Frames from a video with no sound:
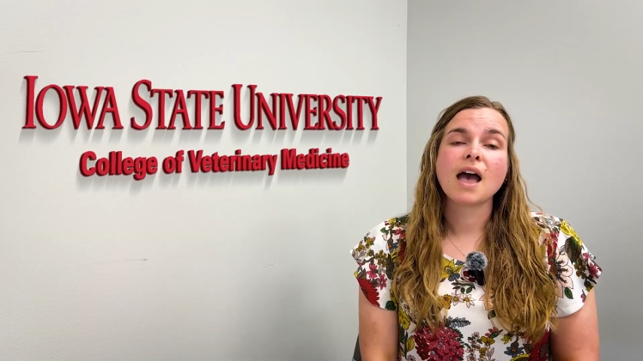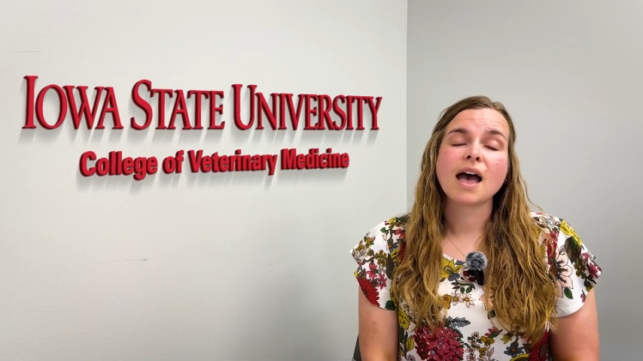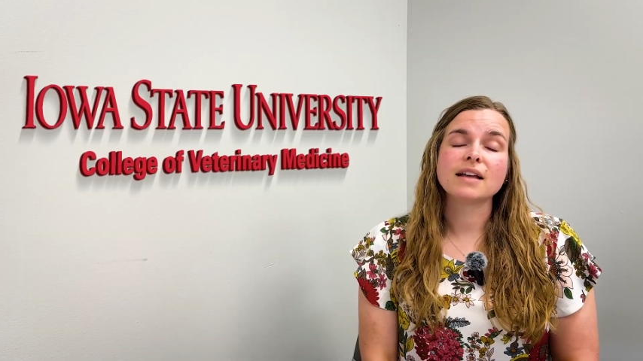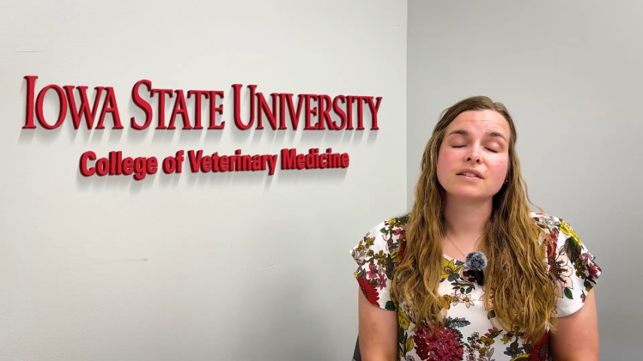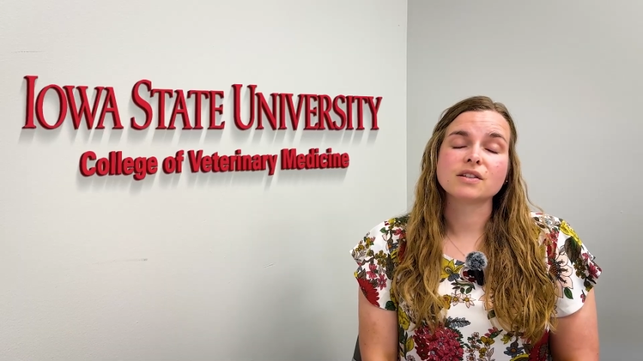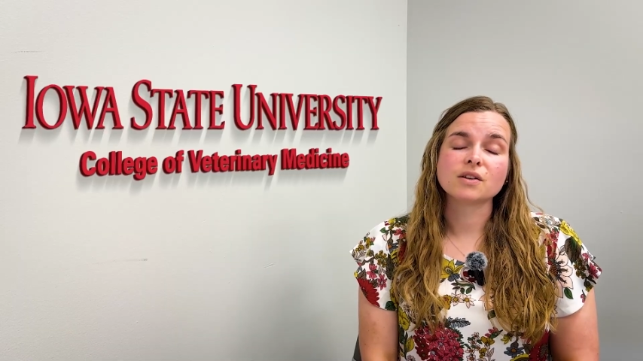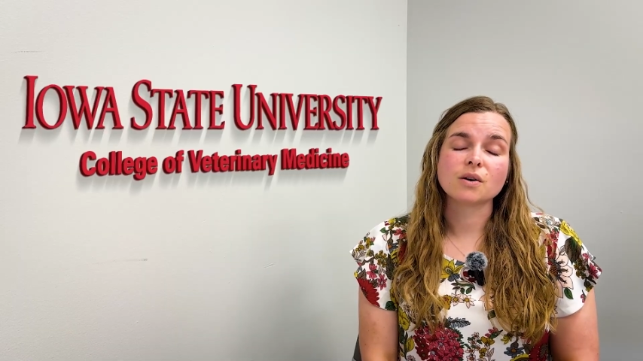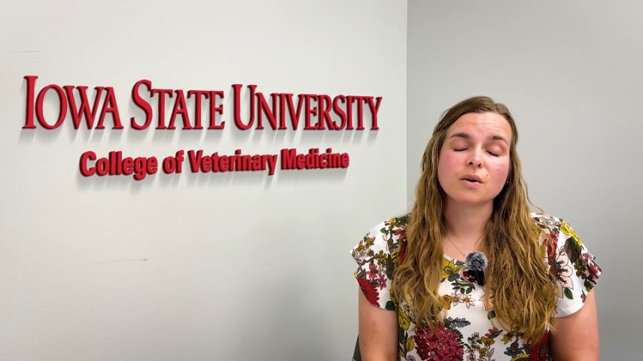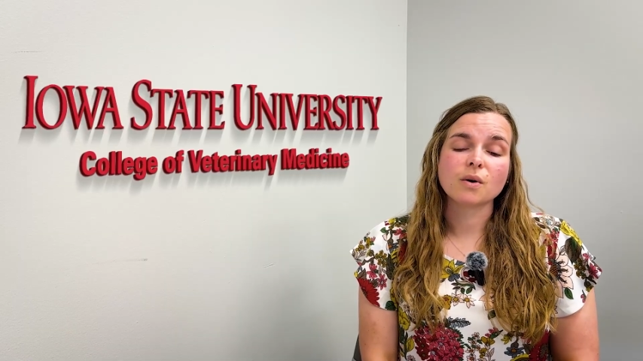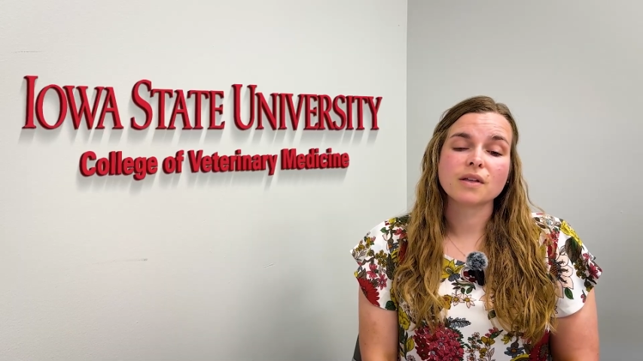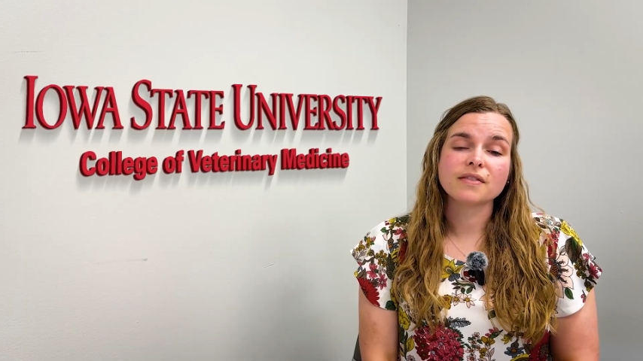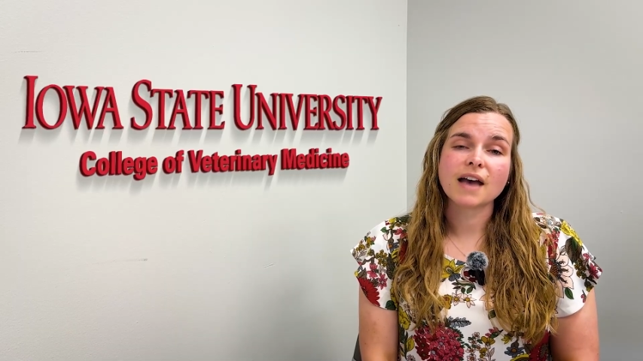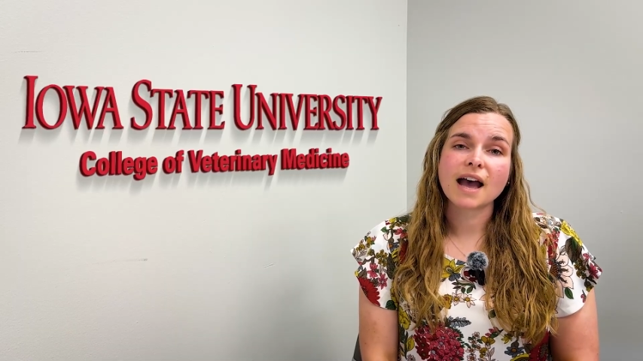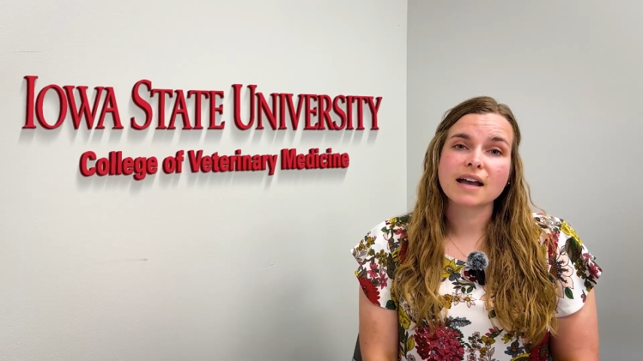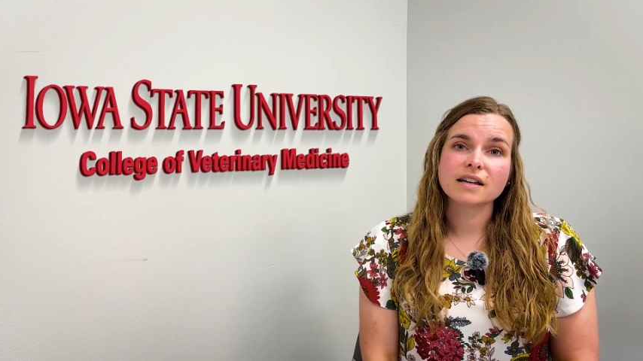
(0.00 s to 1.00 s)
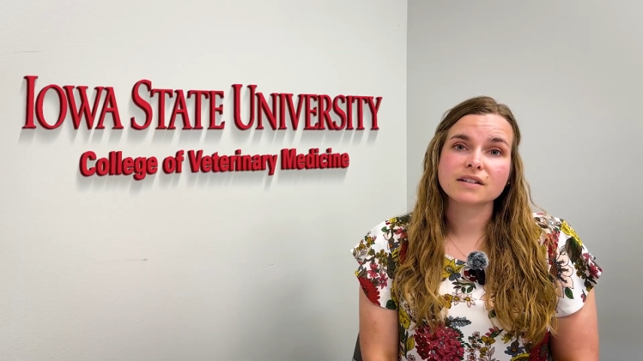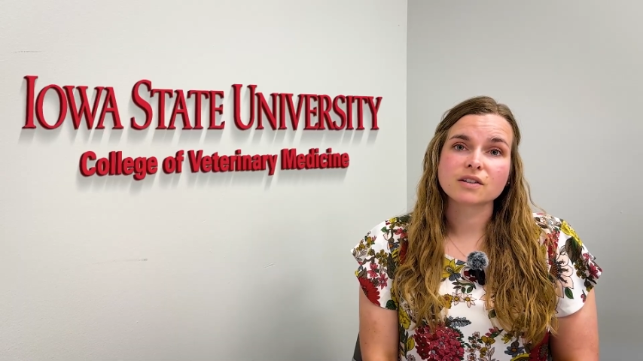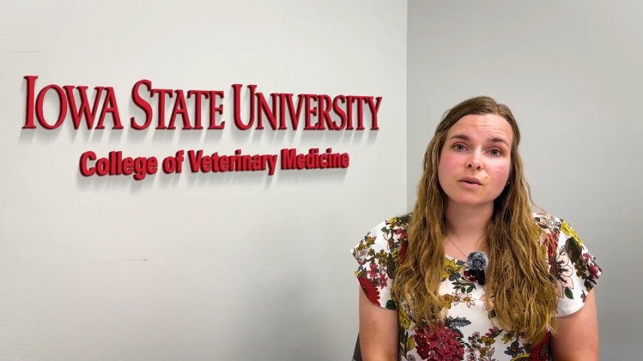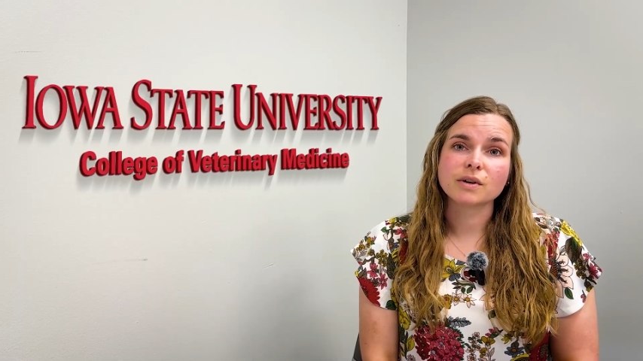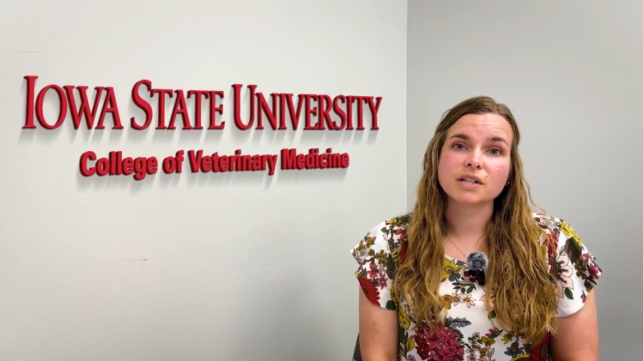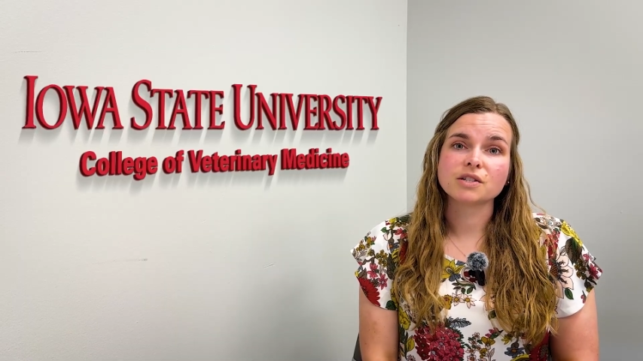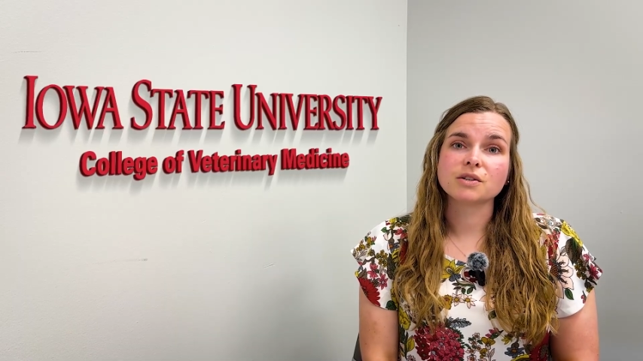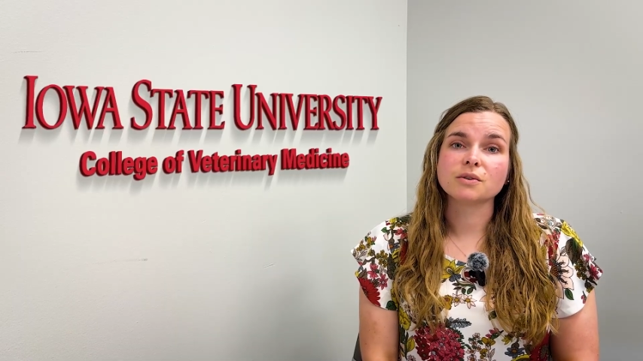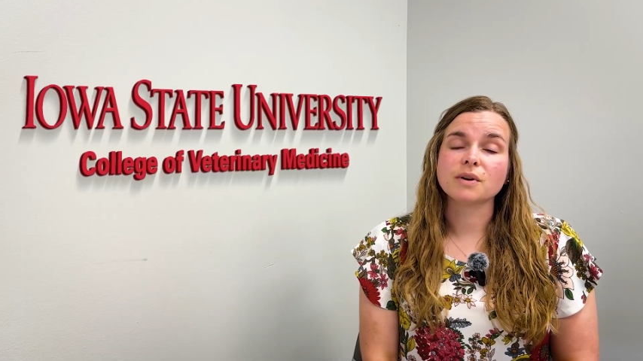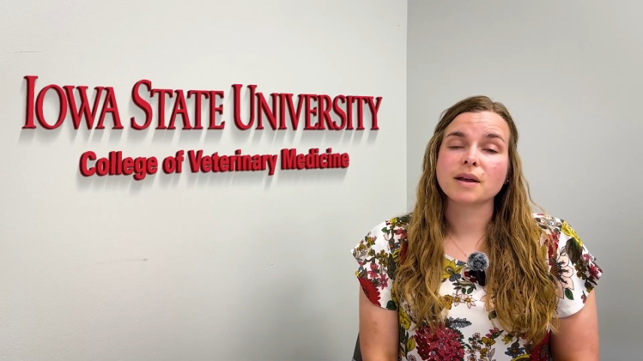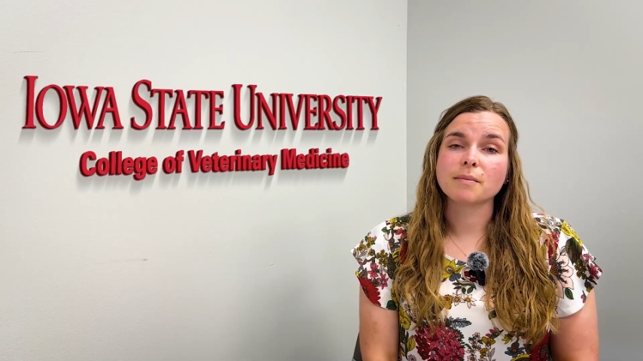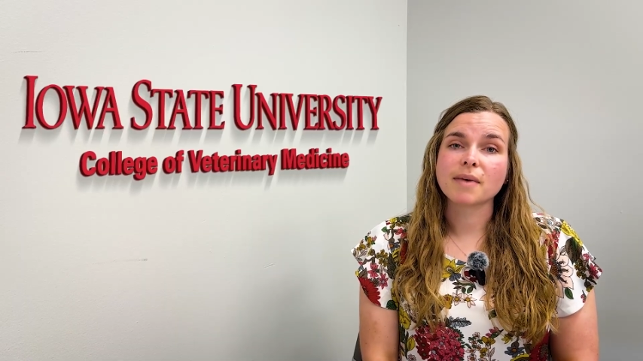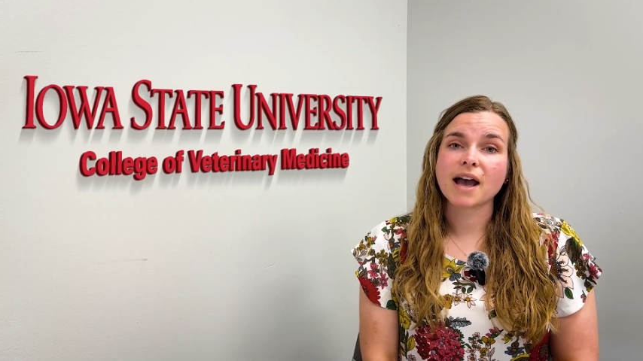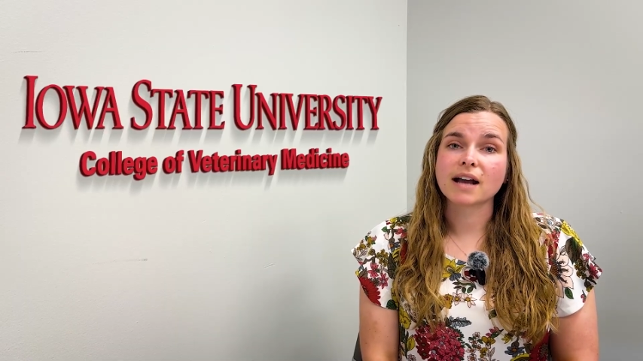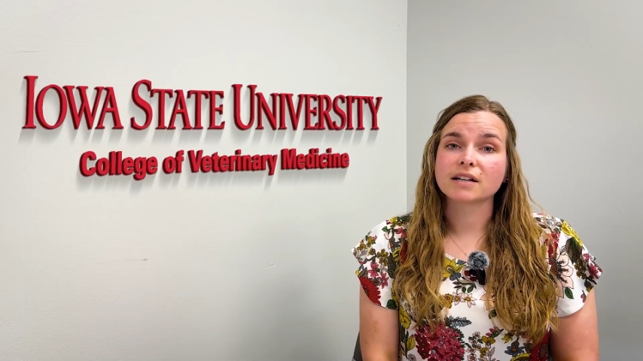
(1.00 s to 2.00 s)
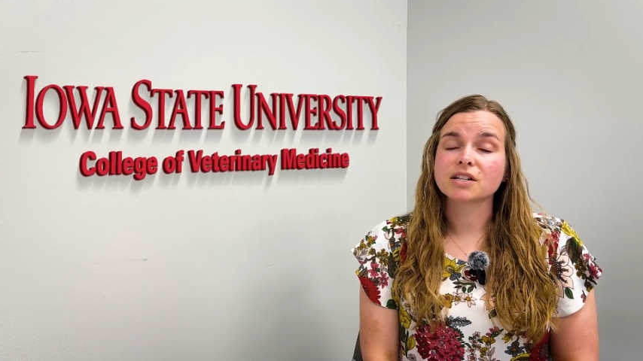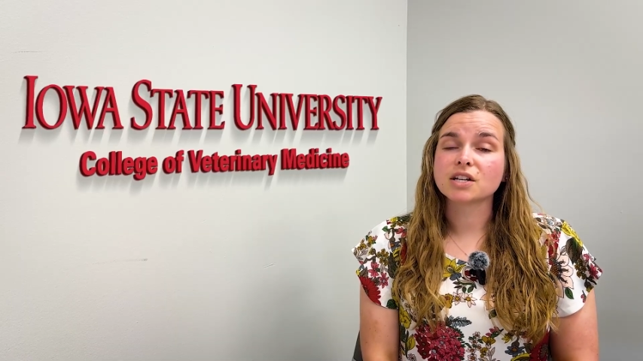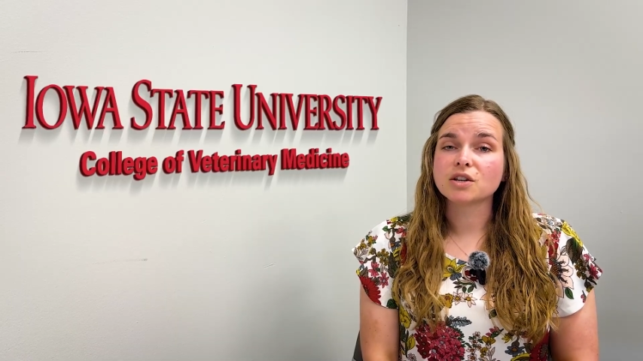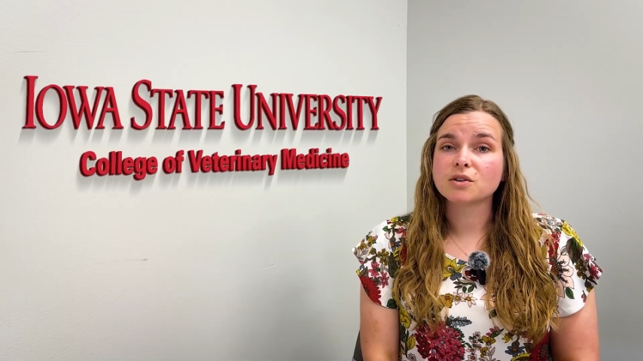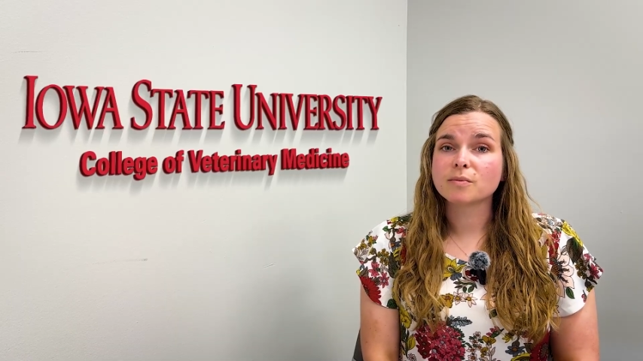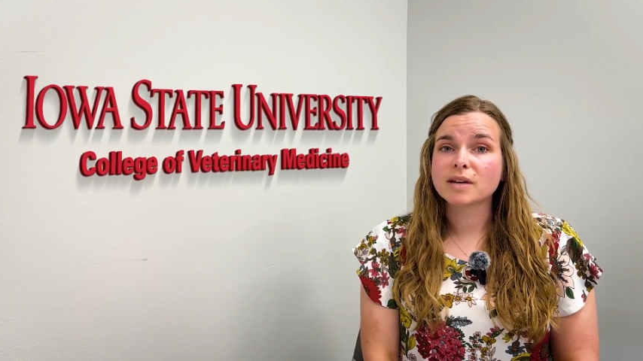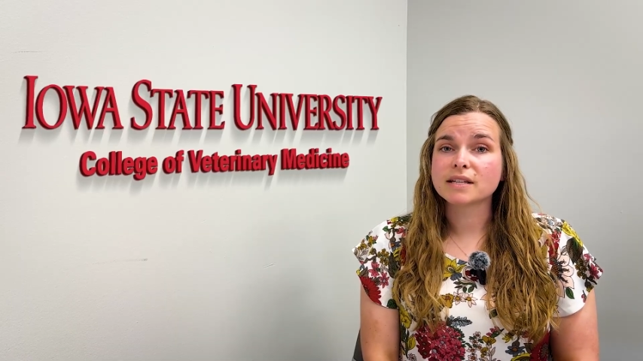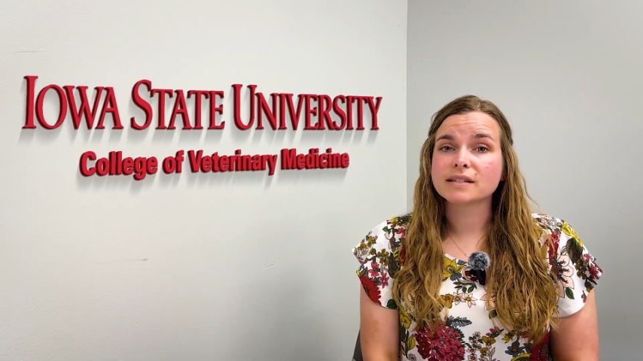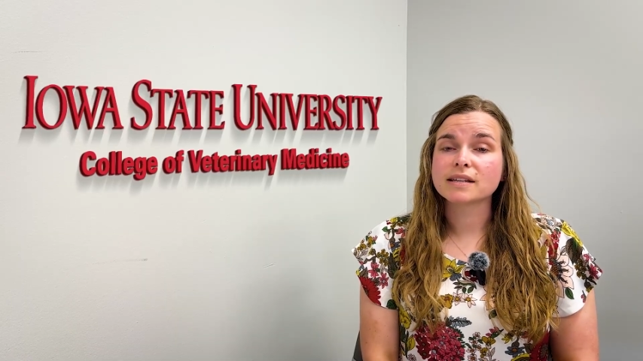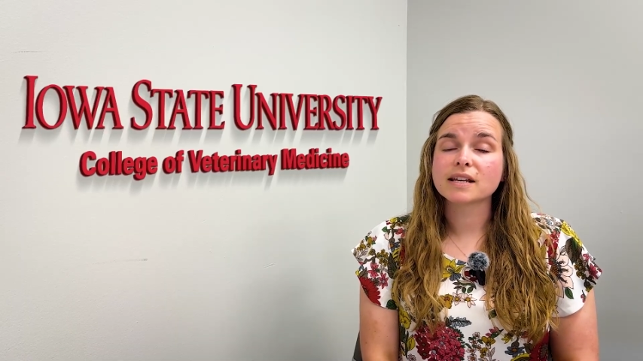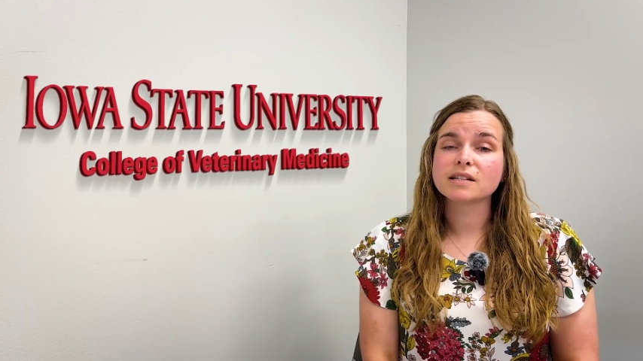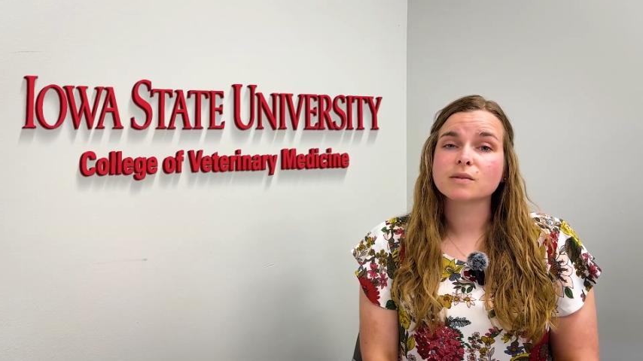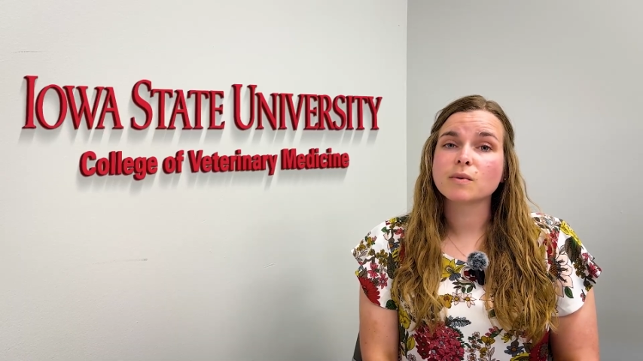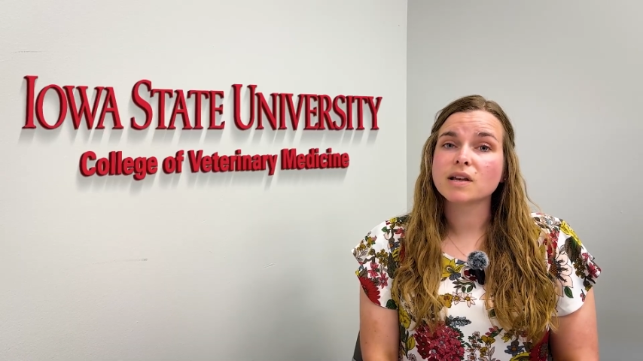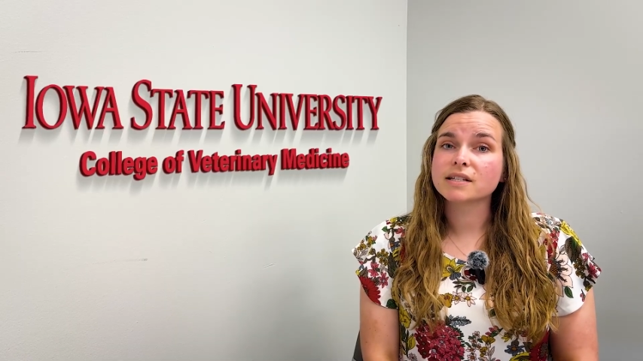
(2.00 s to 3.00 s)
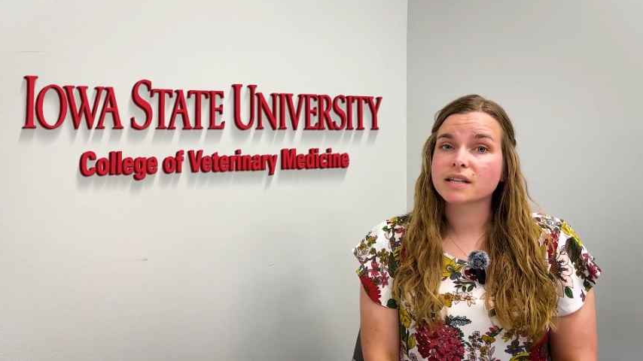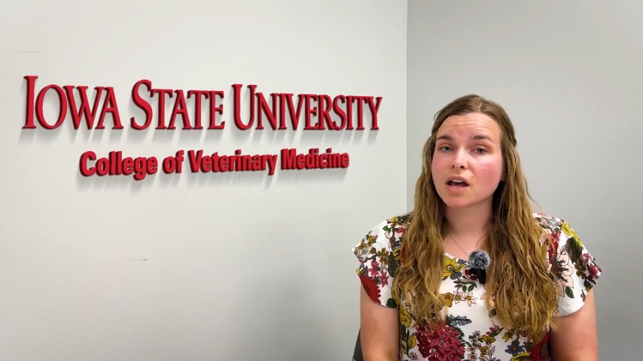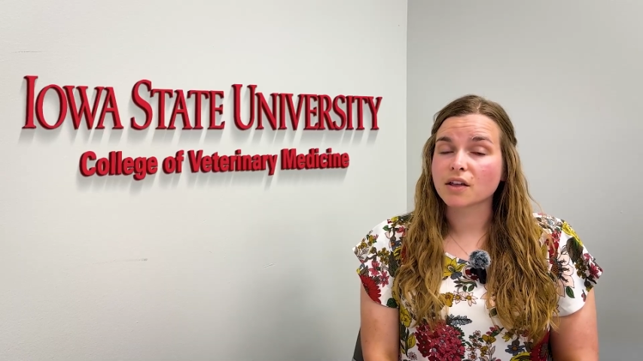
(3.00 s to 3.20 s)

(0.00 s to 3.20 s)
And so that is going to impact humans as well as